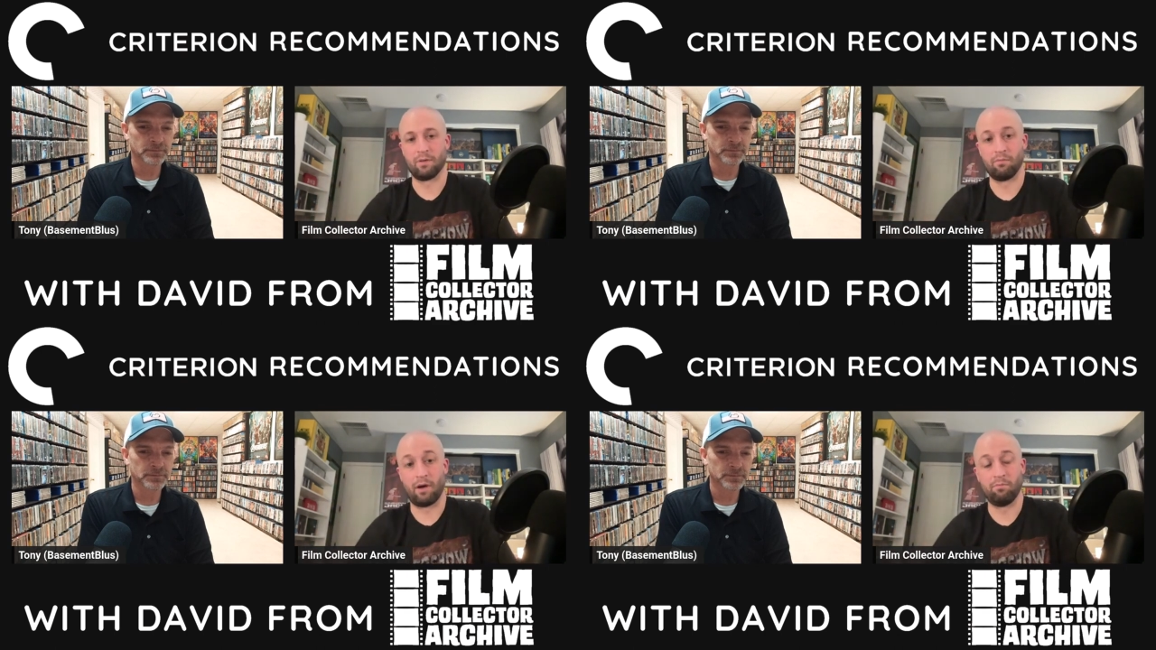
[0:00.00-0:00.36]

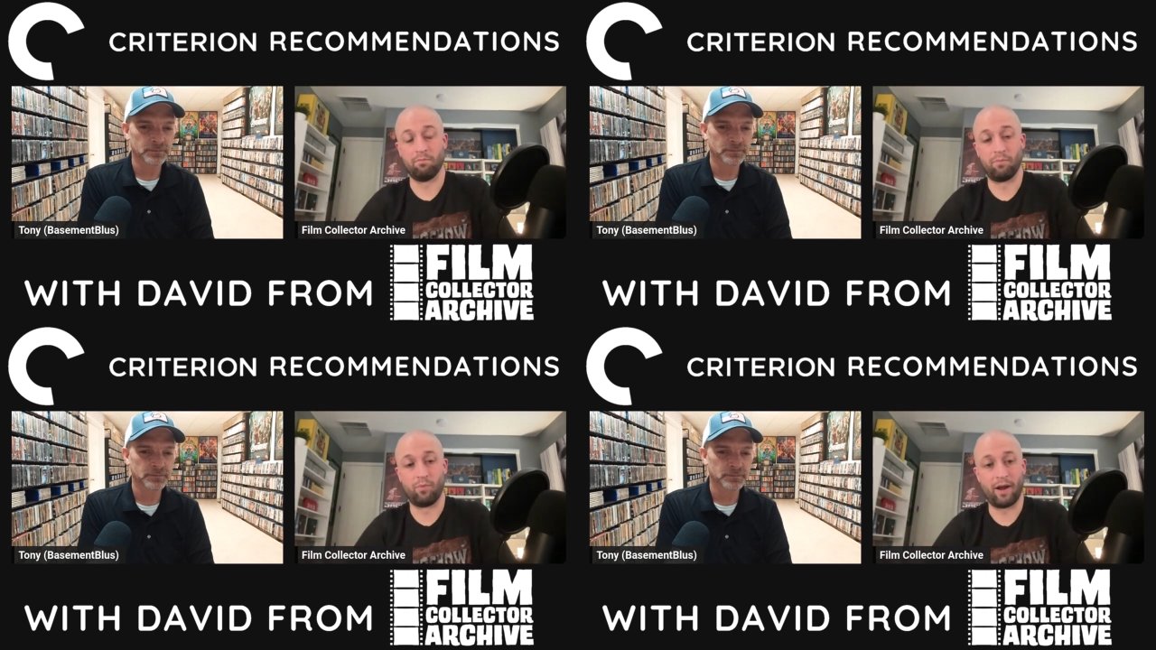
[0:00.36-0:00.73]
Speaker 1: I'm,
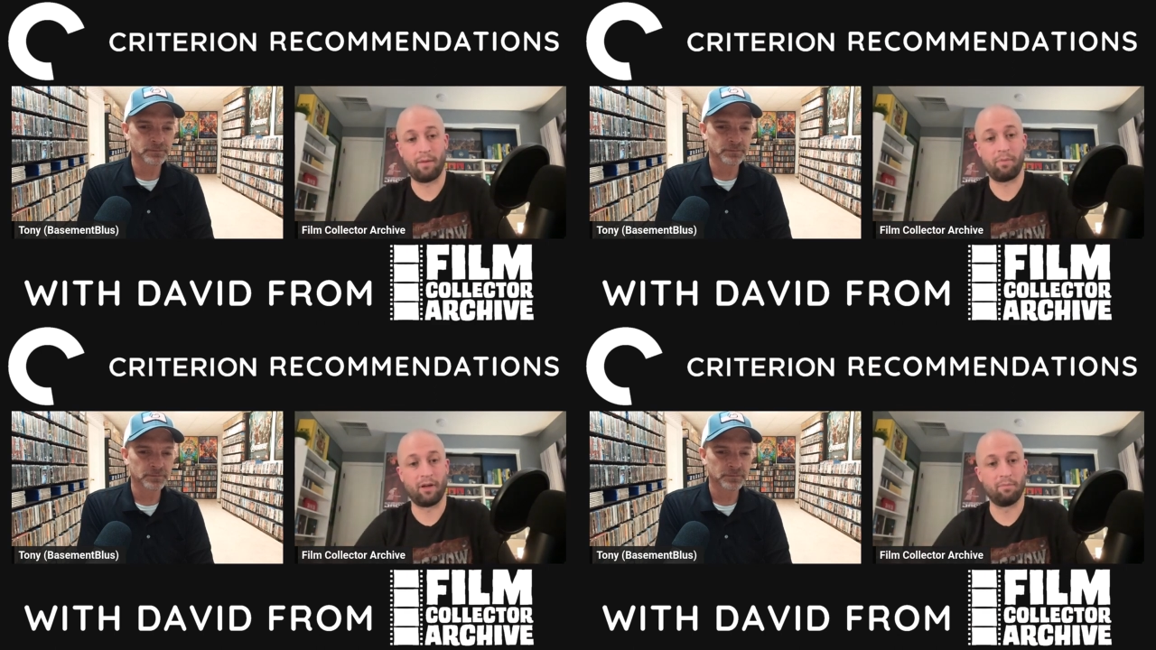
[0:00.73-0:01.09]
I'm
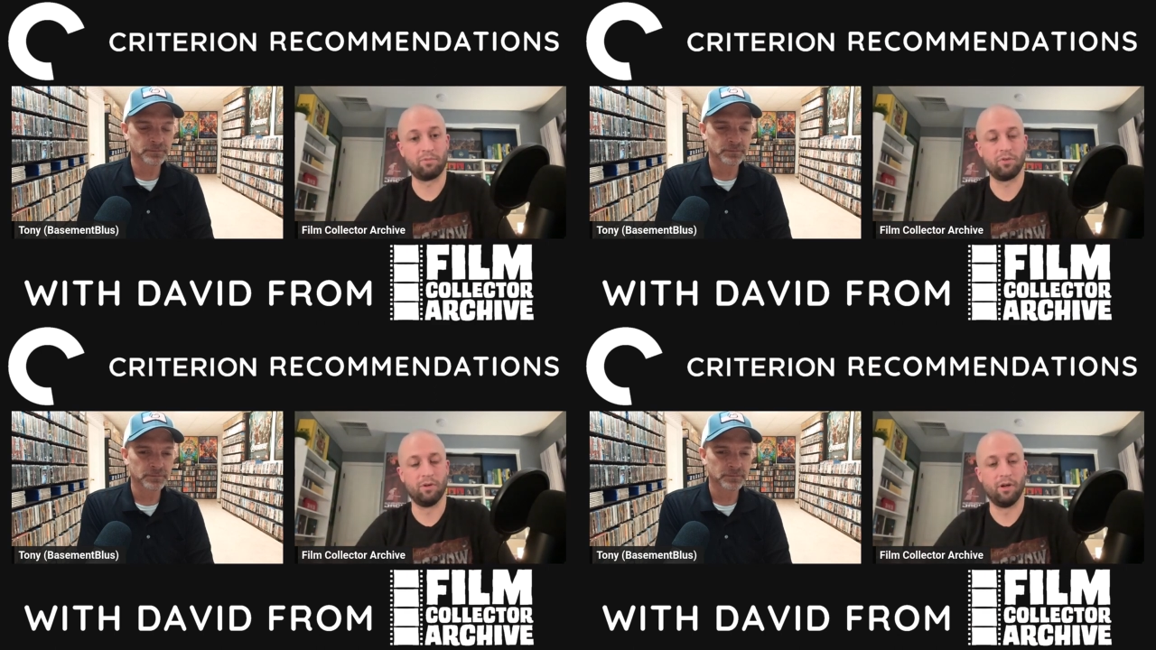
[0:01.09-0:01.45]
ramping
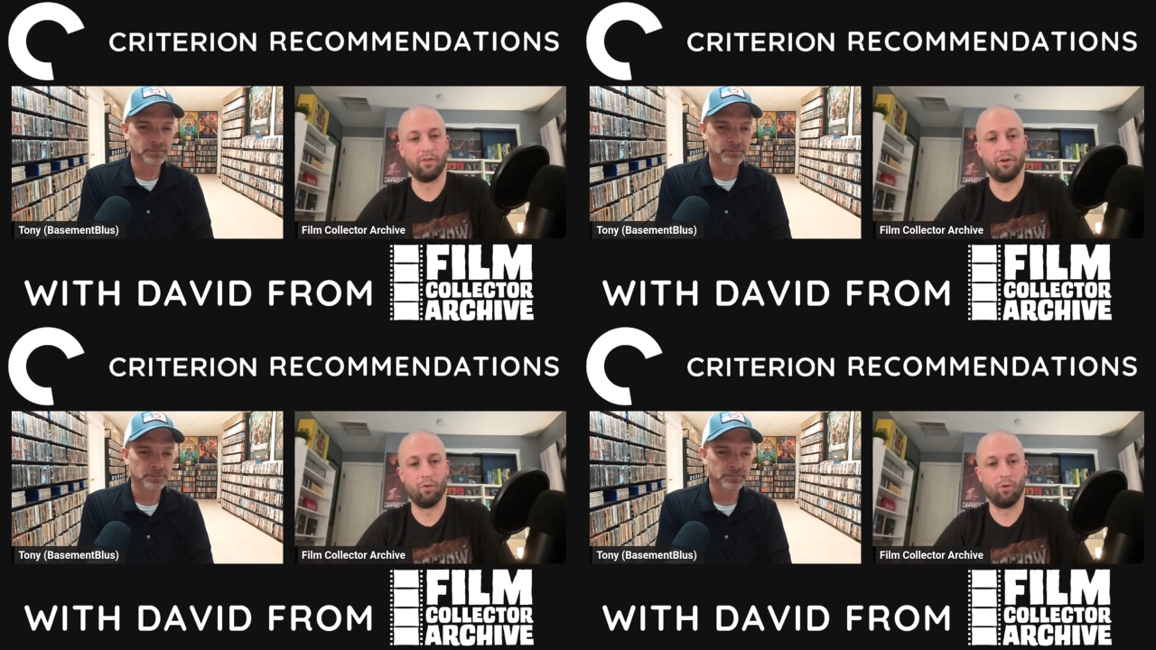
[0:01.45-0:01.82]
up to
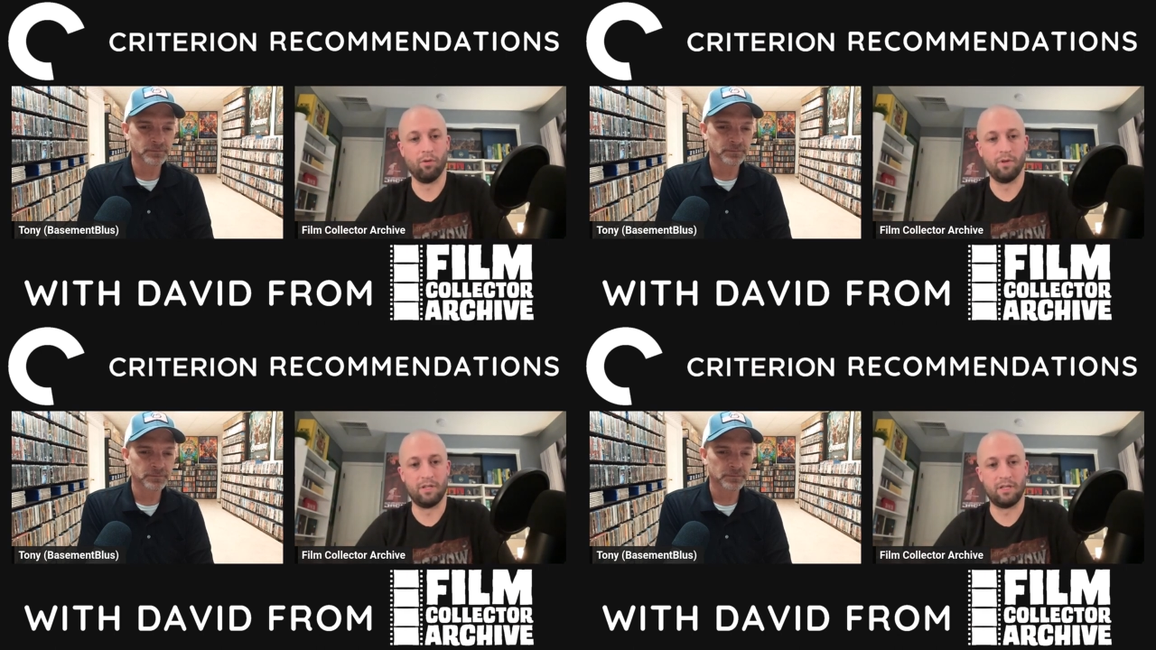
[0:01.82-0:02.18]
another
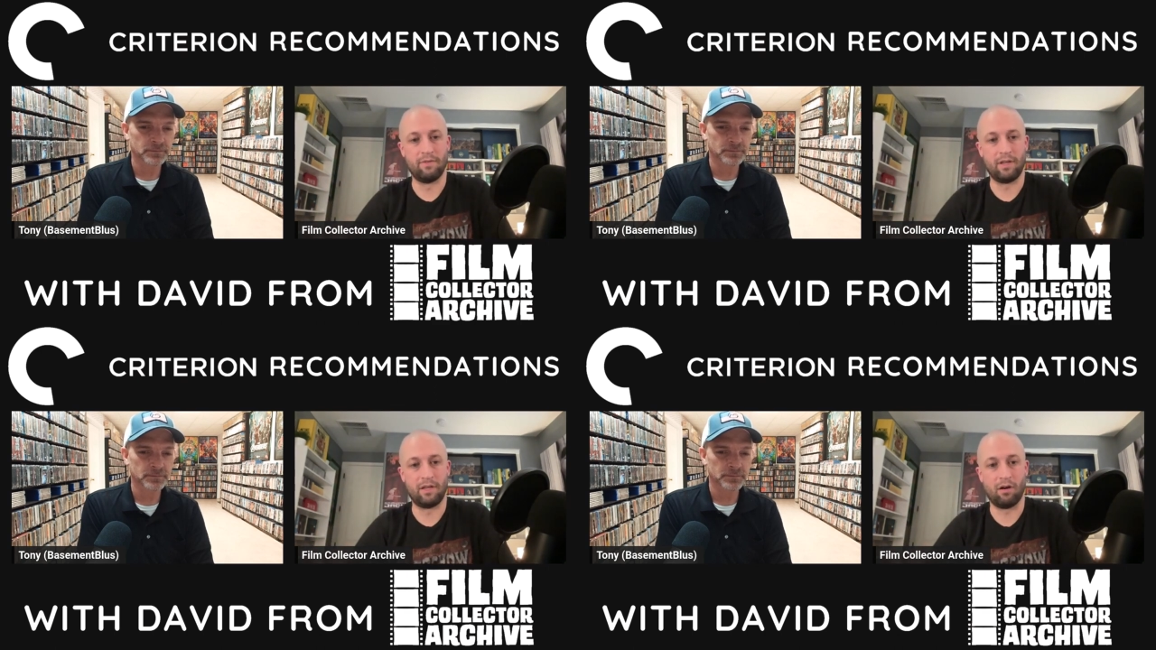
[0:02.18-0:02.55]
Orbit
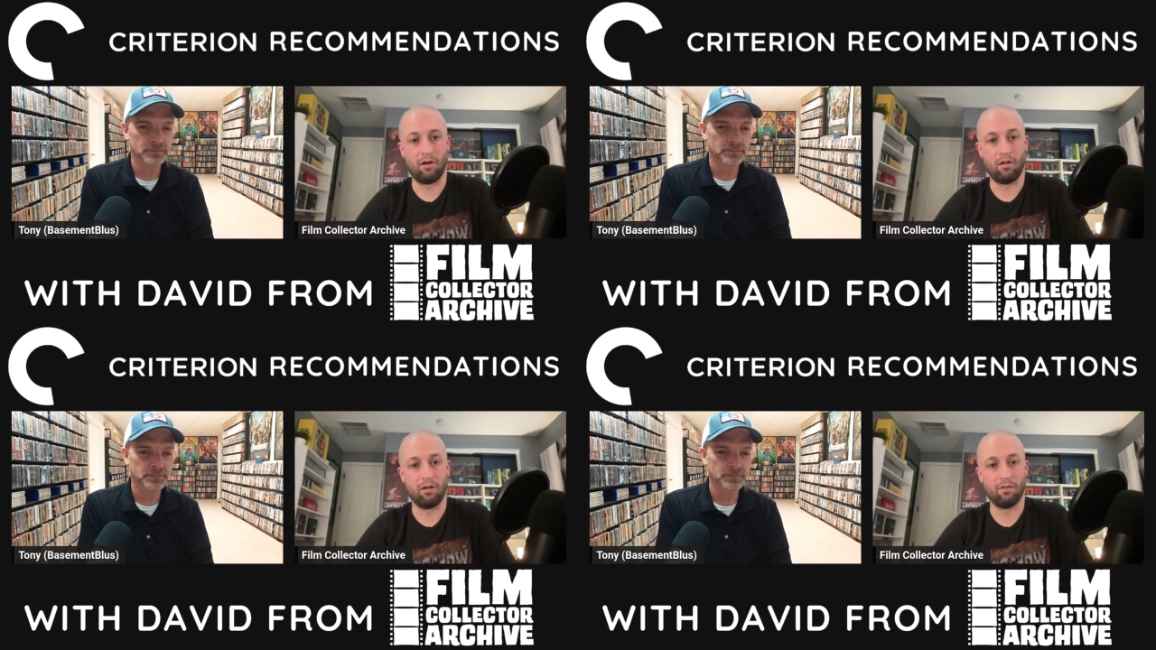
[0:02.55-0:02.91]
D V D
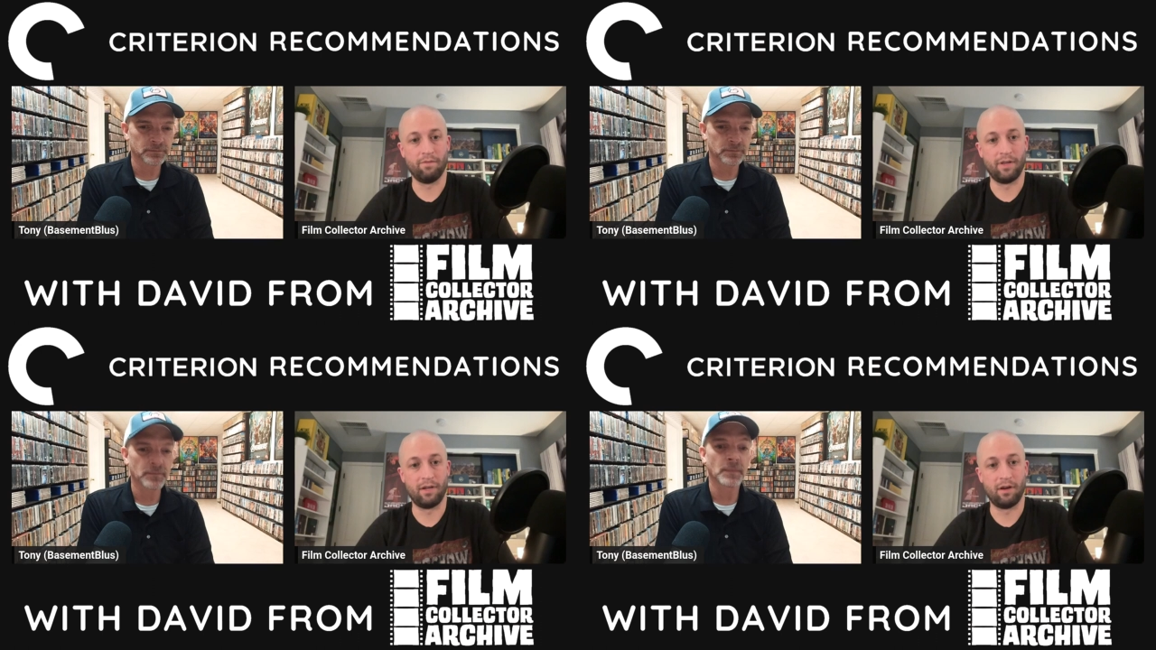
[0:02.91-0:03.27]
haul
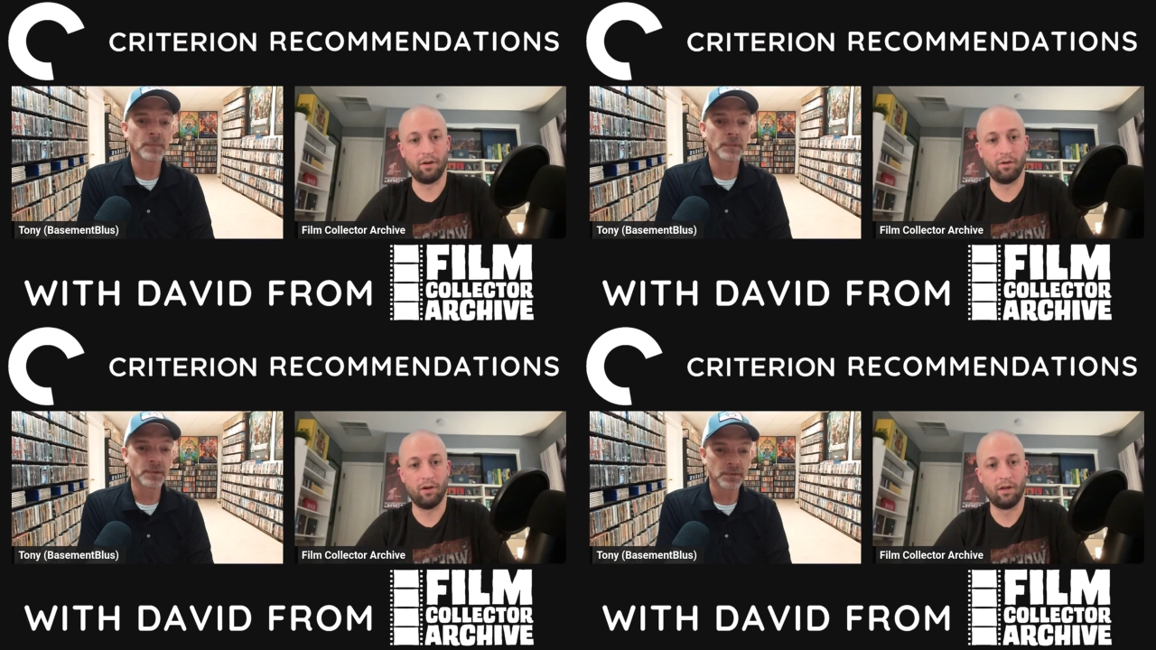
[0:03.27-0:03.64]

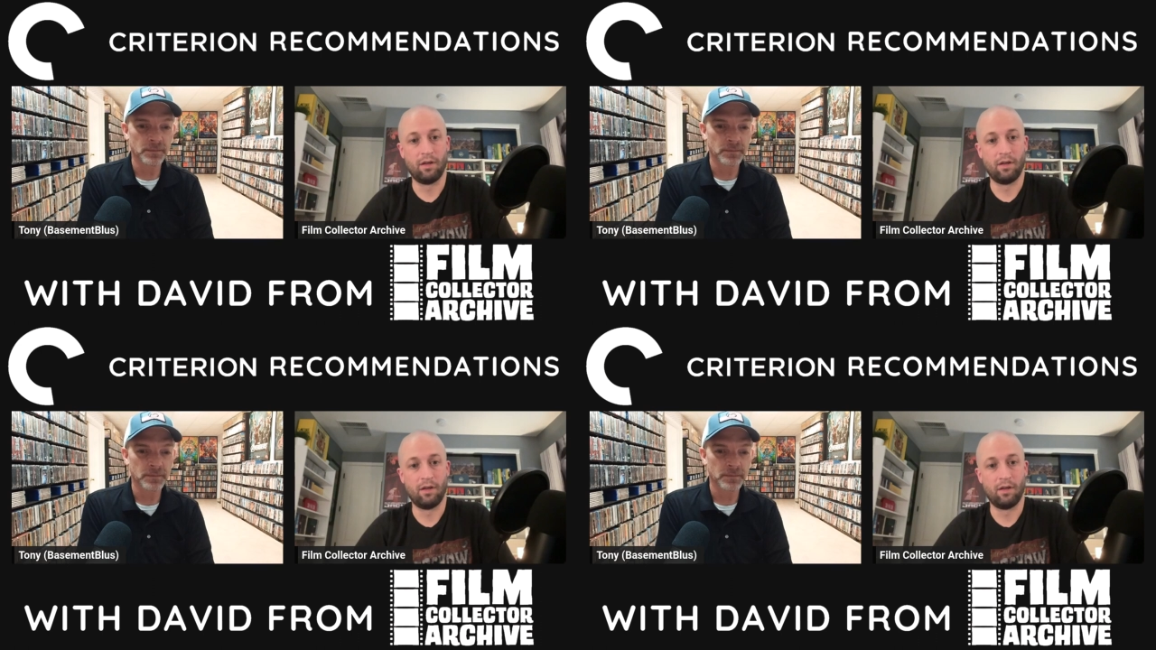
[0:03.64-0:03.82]
video.